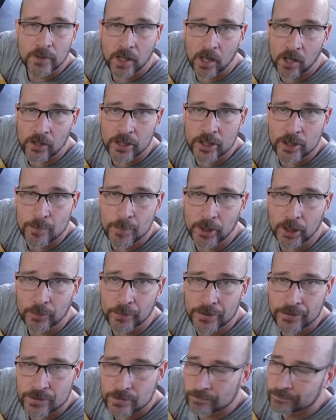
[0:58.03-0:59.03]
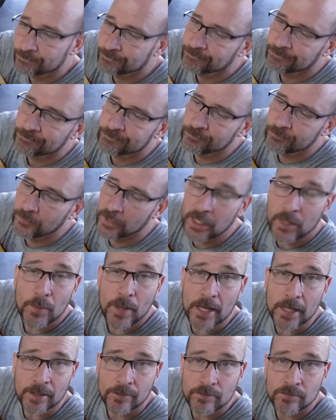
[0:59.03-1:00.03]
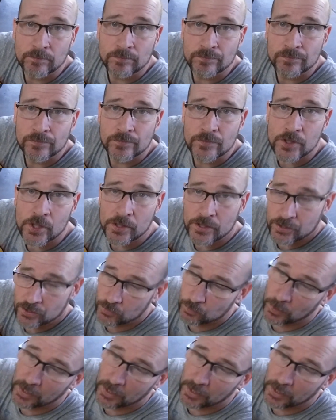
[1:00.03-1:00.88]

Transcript: I'll get the billet ones. Anyway, so this is